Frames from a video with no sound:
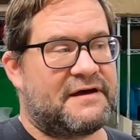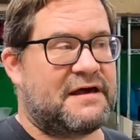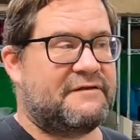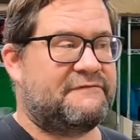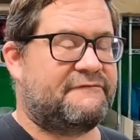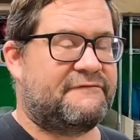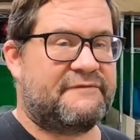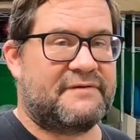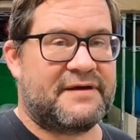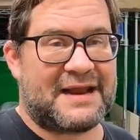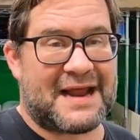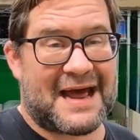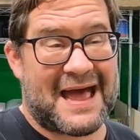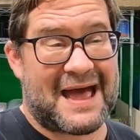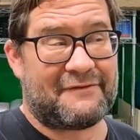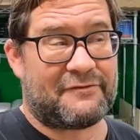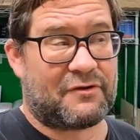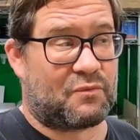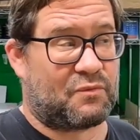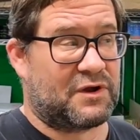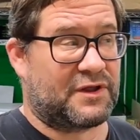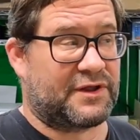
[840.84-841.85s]
had, and I
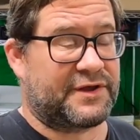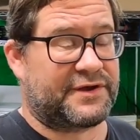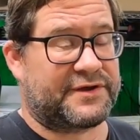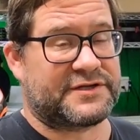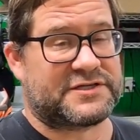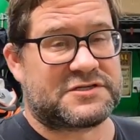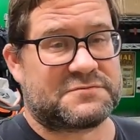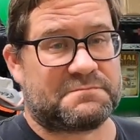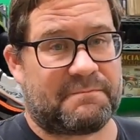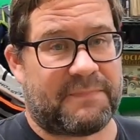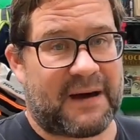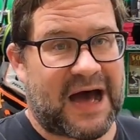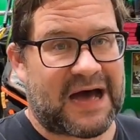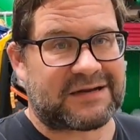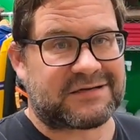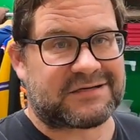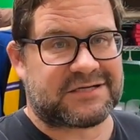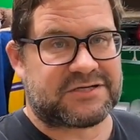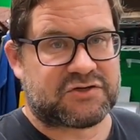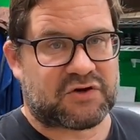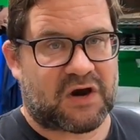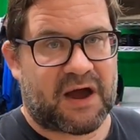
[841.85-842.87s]
have a really good
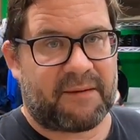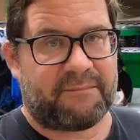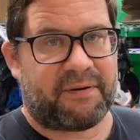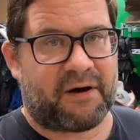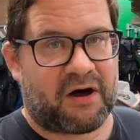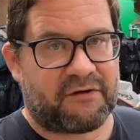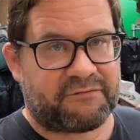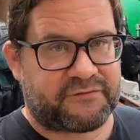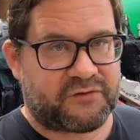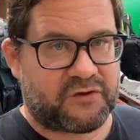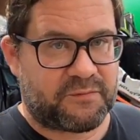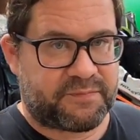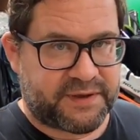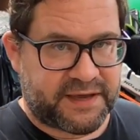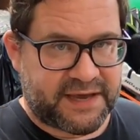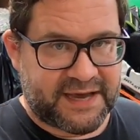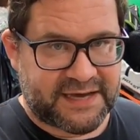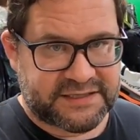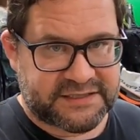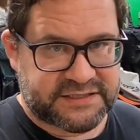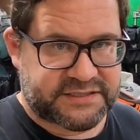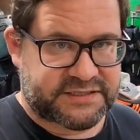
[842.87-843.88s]
spot to drop off
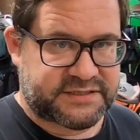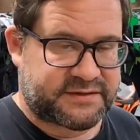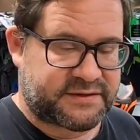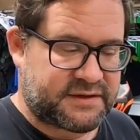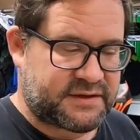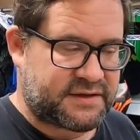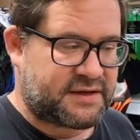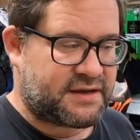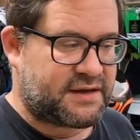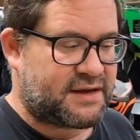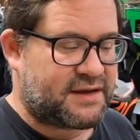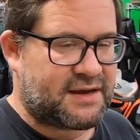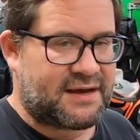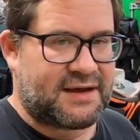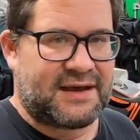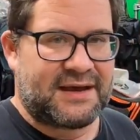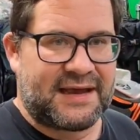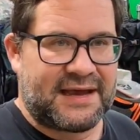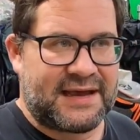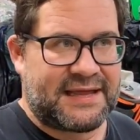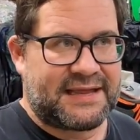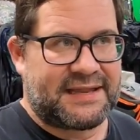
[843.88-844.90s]
UPS
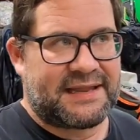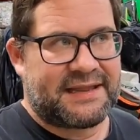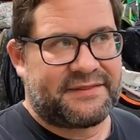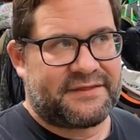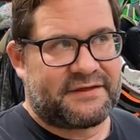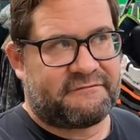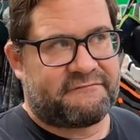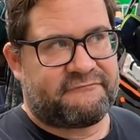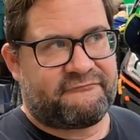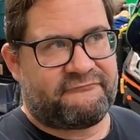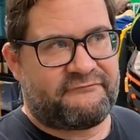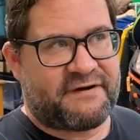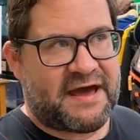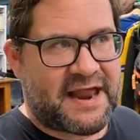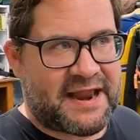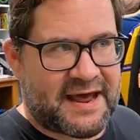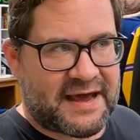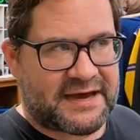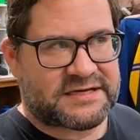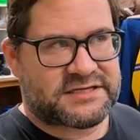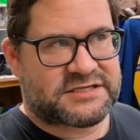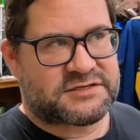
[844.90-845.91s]
and the
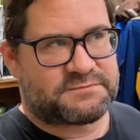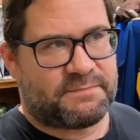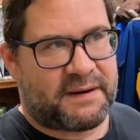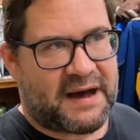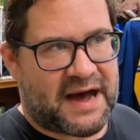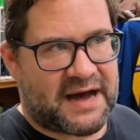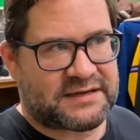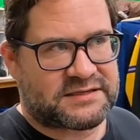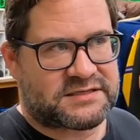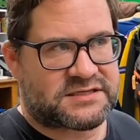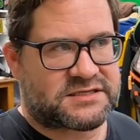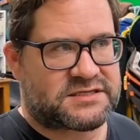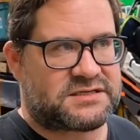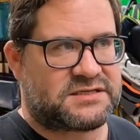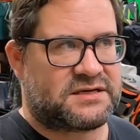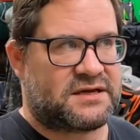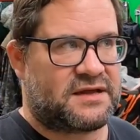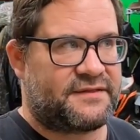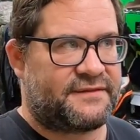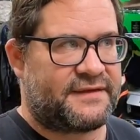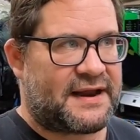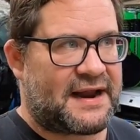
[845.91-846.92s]
FedEx spots
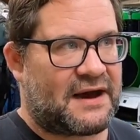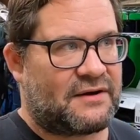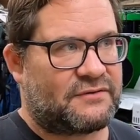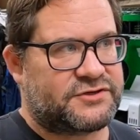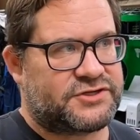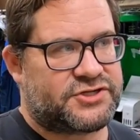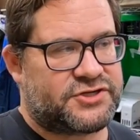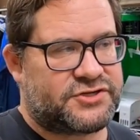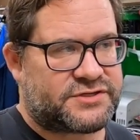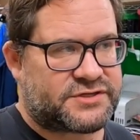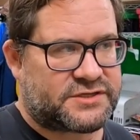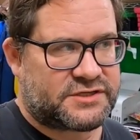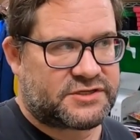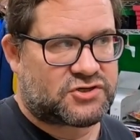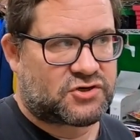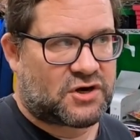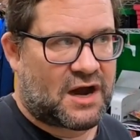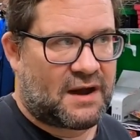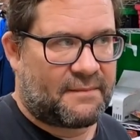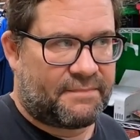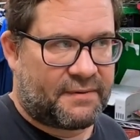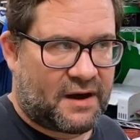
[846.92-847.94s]
that I was using to
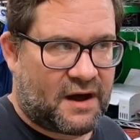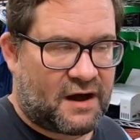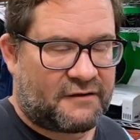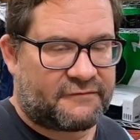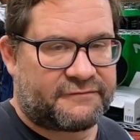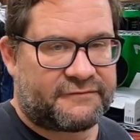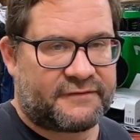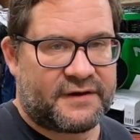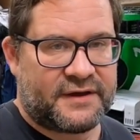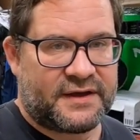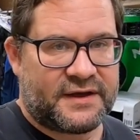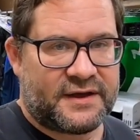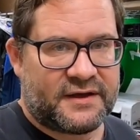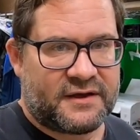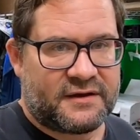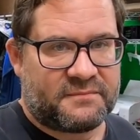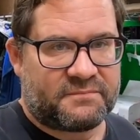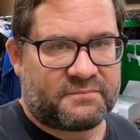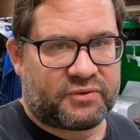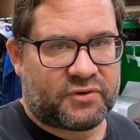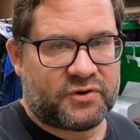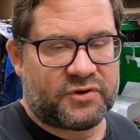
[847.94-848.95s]
drop off
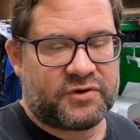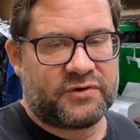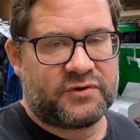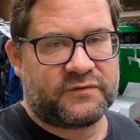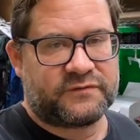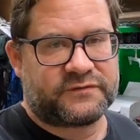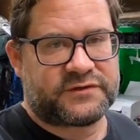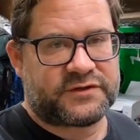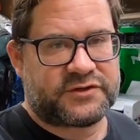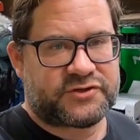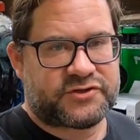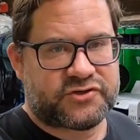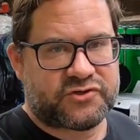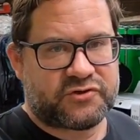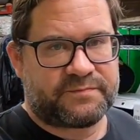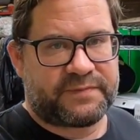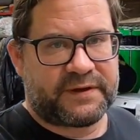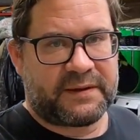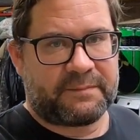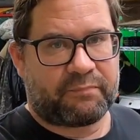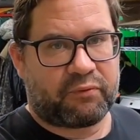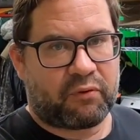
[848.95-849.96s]
proved to
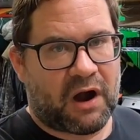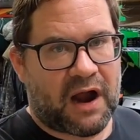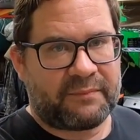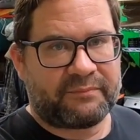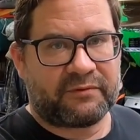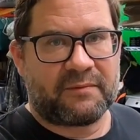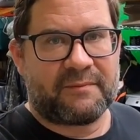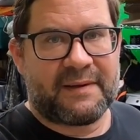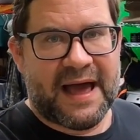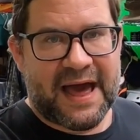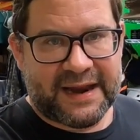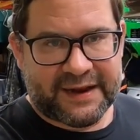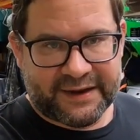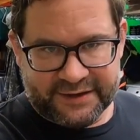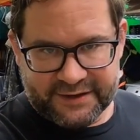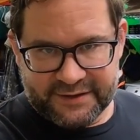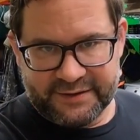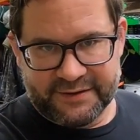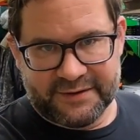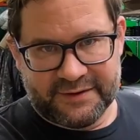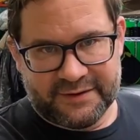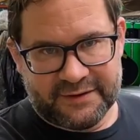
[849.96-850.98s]
be
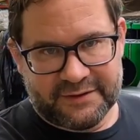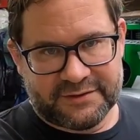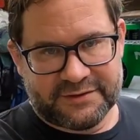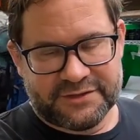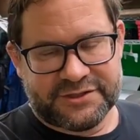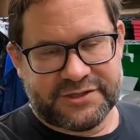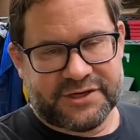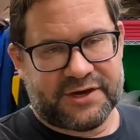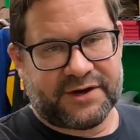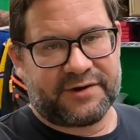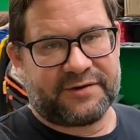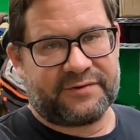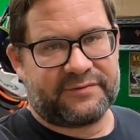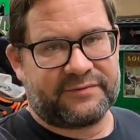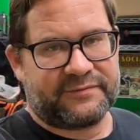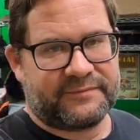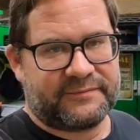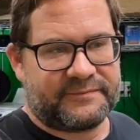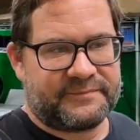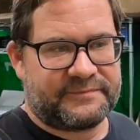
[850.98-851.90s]
problematic. So